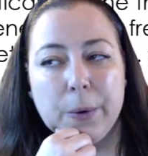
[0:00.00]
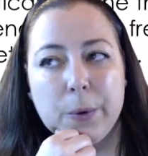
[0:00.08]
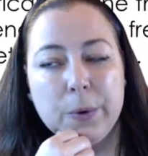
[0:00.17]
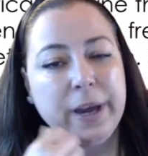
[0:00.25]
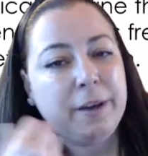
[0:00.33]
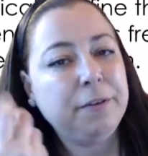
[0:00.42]

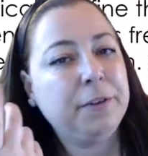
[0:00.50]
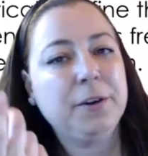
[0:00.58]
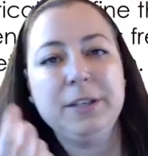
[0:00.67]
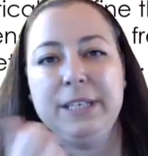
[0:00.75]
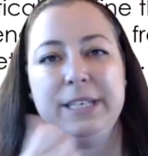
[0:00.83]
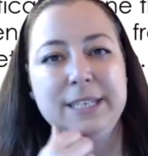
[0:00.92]
we have
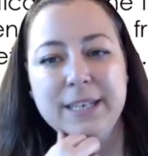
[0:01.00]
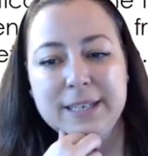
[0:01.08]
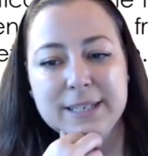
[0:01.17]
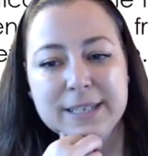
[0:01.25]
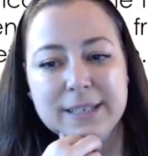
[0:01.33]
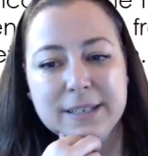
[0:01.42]

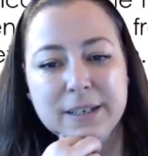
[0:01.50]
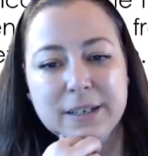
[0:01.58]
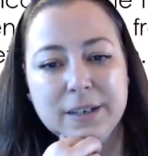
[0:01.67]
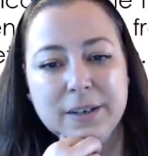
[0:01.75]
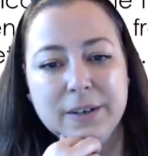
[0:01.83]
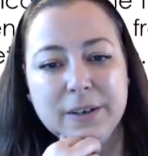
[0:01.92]
36
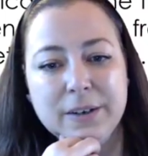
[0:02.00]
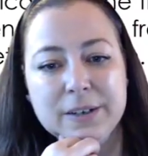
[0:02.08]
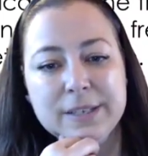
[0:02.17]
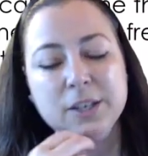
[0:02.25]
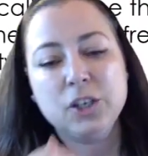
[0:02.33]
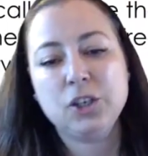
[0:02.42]

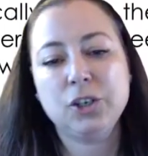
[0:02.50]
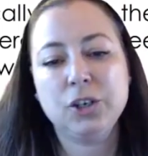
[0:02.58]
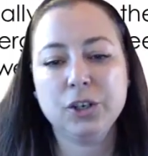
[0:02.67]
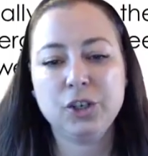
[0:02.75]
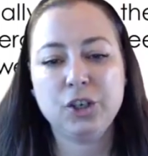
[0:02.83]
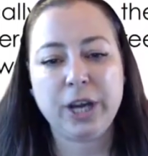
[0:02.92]

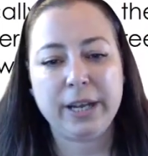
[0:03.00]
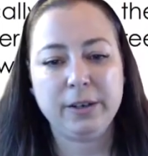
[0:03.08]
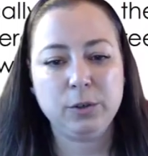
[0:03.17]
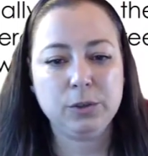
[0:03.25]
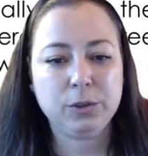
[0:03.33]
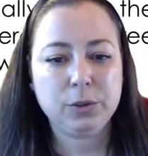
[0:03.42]
such
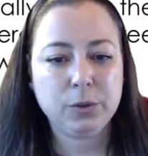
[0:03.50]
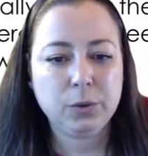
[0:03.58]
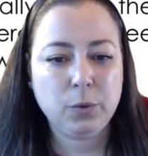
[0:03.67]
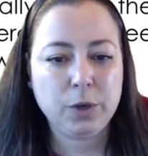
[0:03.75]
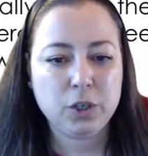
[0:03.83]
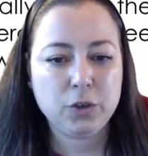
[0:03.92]
channels,
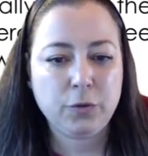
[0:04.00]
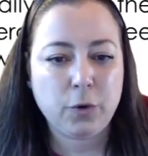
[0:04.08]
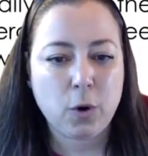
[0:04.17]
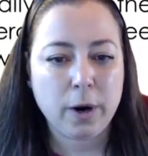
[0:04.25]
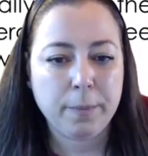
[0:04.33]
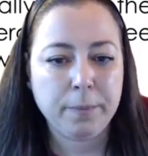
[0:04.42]
which
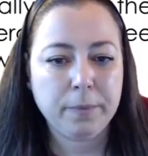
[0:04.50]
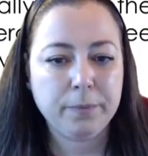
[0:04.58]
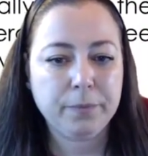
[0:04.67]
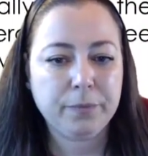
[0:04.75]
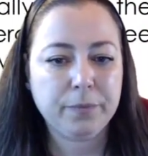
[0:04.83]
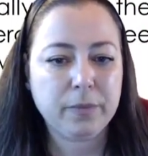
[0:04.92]
form
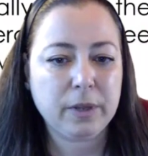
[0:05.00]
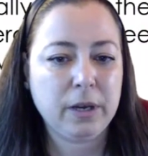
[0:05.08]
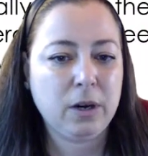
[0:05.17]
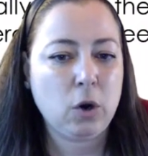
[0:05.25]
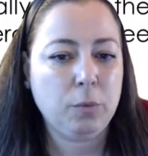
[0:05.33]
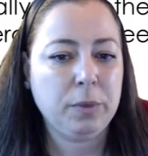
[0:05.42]

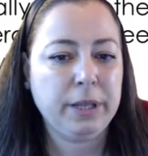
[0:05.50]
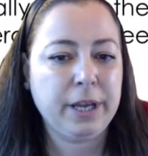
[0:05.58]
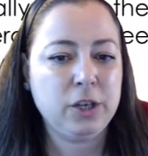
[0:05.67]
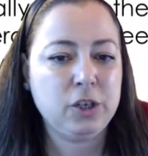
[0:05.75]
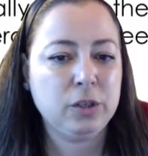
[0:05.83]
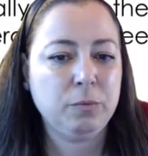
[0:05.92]
a
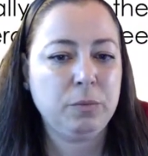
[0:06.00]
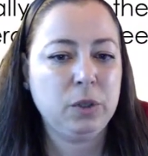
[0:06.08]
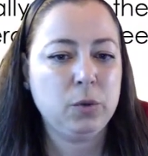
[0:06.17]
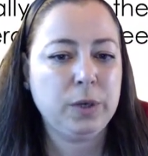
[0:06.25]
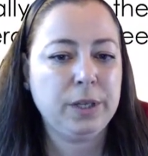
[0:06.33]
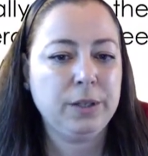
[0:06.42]
combination
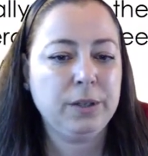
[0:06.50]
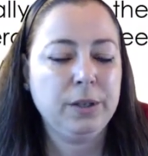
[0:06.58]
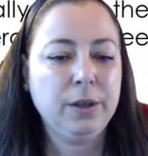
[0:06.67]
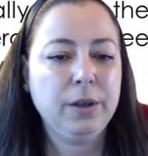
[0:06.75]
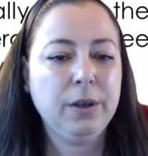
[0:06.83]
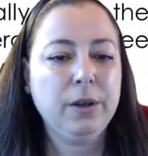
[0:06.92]
between
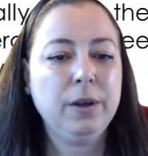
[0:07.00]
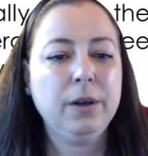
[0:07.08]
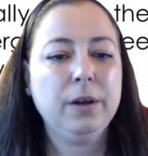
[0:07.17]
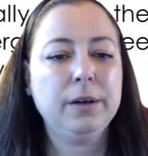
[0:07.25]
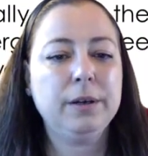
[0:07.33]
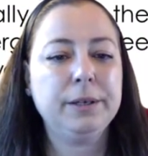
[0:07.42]

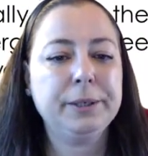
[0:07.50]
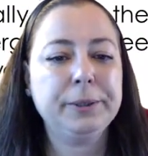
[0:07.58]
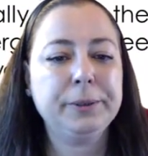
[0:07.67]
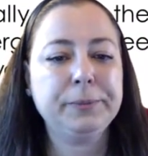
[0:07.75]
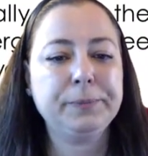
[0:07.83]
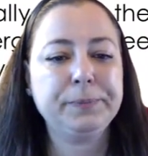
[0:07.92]

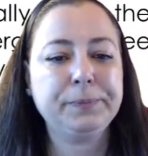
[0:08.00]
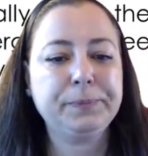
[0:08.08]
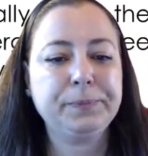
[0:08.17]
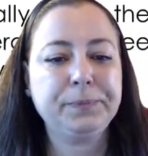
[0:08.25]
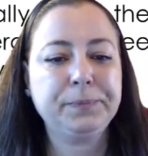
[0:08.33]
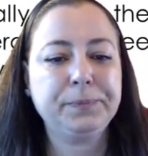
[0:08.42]

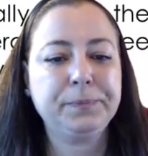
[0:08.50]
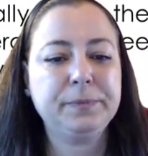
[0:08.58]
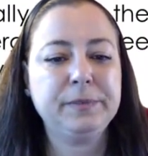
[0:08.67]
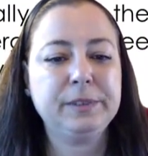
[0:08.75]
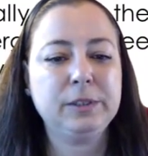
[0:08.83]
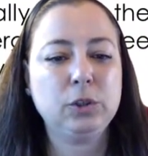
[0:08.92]
two
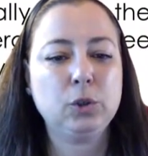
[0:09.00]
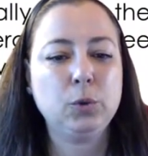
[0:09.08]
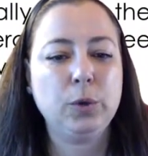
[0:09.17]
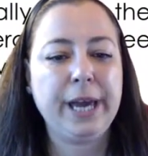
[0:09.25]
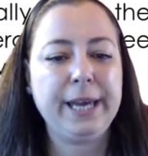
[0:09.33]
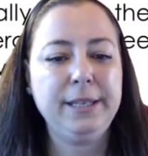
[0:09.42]

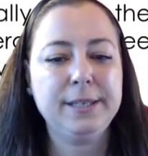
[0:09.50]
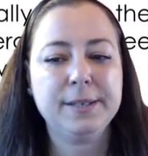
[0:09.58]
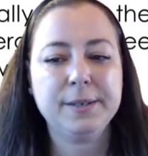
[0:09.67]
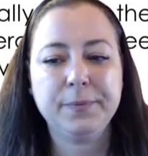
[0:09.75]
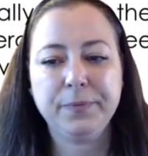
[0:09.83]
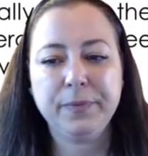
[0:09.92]

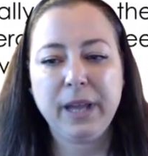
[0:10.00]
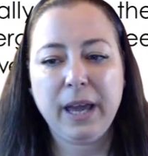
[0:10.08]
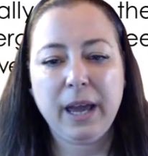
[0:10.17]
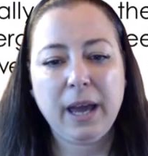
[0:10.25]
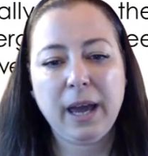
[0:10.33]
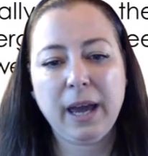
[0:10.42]
gates.
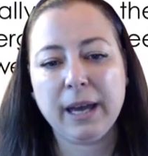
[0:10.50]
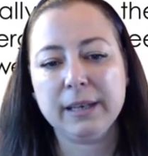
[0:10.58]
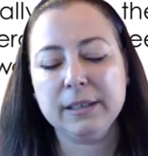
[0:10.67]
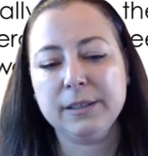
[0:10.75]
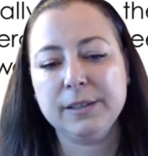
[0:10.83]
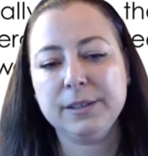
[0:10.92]

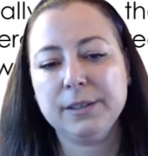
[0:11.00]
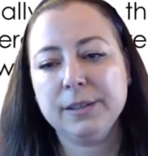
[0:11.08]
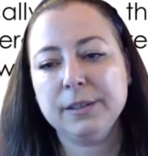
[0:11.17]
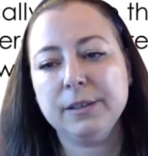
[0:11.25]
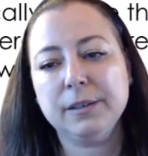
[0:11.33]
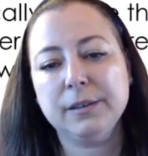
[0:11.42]
And
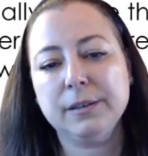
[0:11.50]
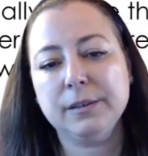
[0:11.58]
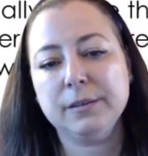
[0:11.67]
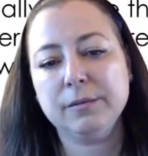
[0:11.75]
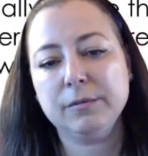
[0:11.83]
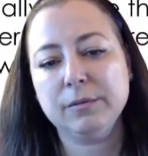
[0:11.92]

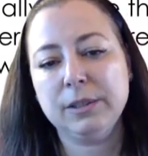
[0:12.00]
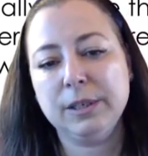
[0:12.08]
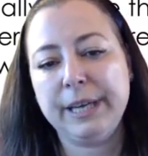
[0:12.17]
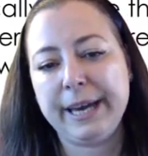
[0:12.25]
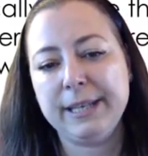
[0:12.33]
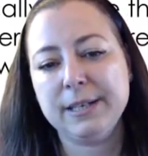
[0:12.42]
the
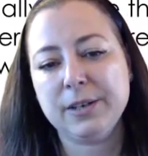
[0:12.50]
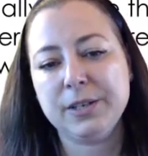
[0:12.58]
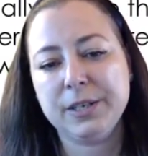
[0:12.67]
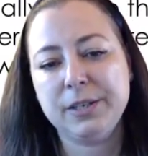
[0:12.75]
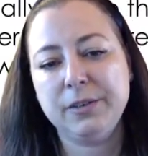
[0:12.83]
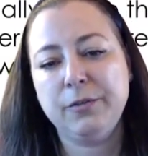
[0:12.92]
gates are
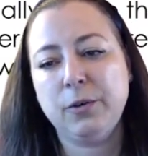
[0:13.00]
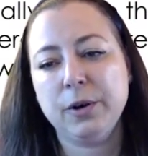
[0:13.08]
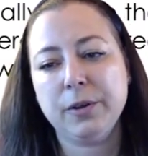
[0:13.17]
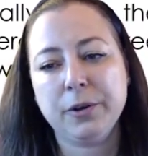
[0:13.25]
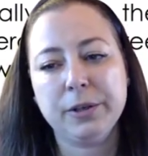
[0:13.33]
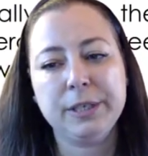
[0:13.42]

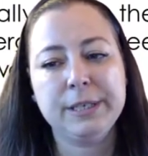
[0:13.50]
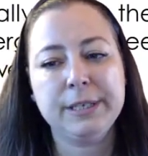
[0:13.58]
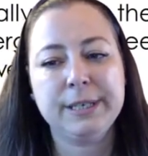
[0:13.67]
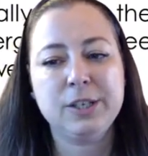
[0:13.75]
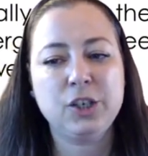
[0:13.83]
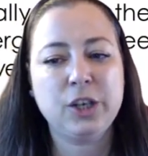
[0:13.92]
64,
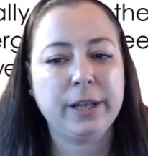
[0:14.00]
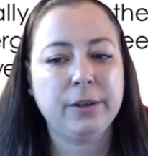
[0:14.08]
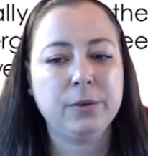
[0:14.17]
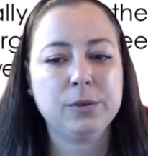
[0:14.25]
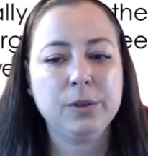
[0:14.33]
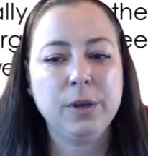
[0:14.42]
36
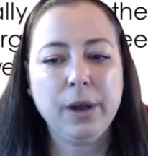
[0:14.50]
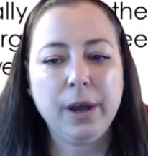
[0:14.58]
channels.